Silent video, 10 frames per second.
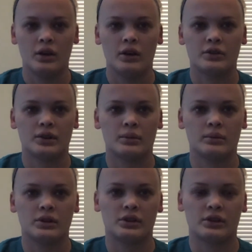
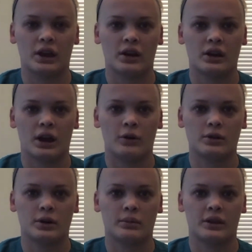Some desired
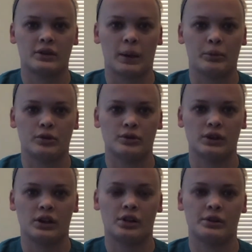outcome examples
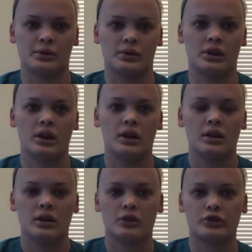include
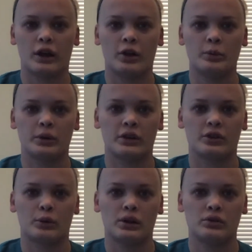a child brings a
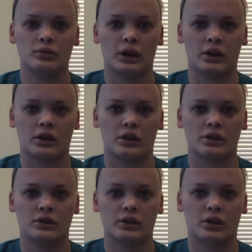written
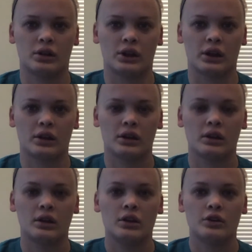record to clinic
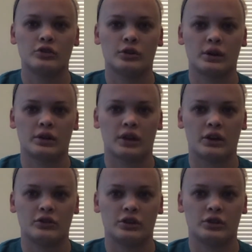showing that
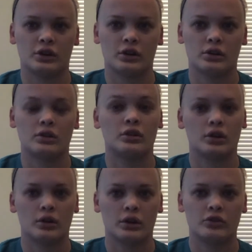
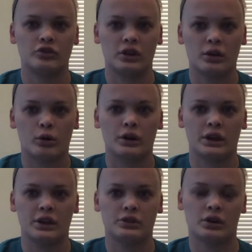she or
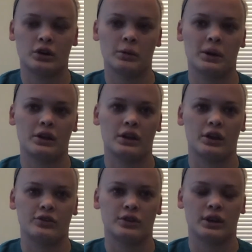he took her
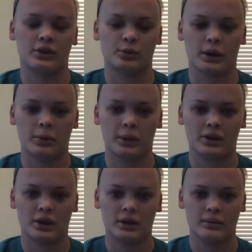medication as
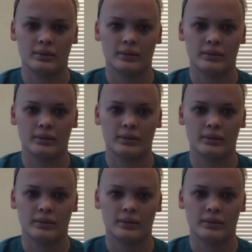recommended.